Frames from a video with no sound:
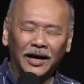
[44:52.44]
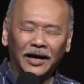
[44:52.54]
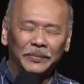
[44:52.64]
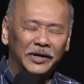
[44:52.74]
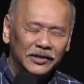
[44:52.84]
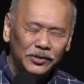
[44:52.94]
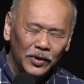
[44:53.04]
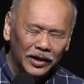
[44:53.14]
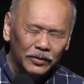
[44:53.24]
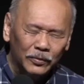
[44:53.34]
Because you
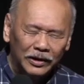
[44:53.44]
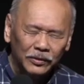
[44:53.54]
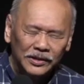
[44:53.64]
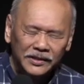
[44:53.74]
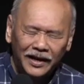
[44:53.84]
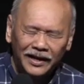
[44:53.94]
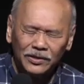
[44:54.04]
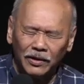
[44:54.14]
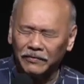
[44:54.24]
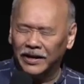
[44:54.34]
are the one who says you
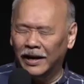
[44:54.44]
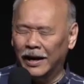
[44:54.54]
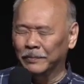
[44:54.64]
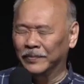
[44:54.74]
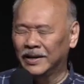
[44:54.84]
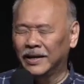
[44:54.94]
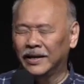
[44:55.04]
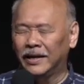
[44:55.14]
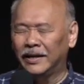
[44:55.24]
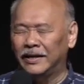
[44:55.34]
have come
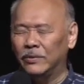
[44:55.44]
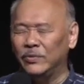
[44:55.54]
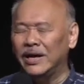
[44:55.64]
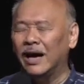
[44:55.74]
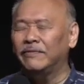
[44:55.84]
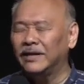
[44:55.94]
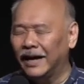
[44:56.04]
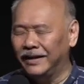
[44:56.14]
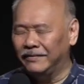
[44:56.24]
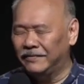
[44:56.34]
that we have
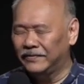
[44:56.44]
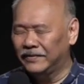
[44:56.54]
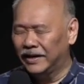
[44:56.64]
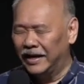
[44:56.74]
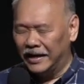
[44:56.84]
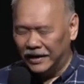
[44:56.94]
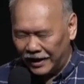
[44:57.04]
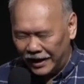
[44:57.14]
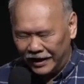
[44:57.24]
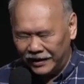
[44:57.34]
life and
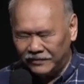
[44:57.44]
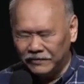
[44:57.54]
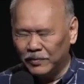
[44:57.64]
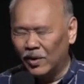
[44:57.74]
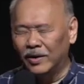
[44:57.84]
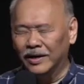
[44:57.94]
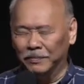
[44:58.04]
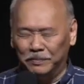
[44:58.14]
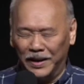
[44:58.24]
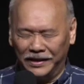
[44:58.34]
life more
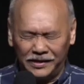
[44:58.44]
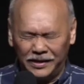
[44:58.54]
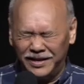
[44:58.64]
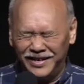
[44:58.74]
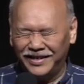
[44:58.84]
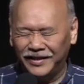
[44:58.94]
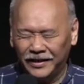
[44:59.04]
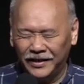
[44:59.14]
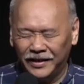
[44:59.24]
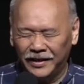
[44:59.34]
abundantly.
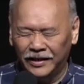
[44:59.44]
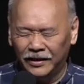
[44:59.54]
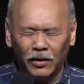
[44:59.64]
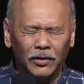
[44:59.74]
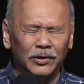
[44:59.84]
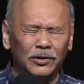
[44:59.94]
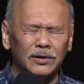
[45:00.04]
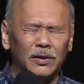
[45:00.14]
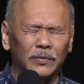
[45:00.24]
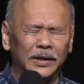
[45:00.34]
Lord, you do
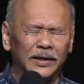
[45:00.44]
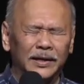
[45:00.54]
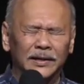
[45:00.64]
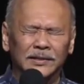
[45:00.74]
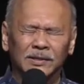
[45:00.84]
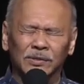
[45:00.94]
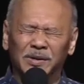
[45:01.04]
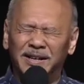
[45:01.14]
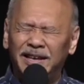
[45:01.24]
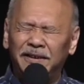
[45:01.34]
not want us to
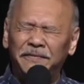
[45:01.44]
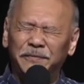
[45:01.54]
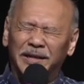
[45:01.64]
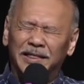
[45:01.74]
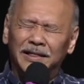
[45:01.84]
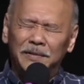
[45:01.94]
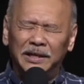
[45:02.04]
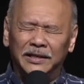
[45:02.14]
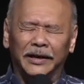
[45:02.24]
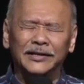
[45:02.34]
live with
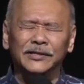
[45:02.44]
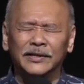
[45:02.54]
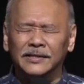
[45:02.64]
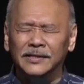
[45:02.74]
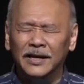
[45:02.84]
limitations,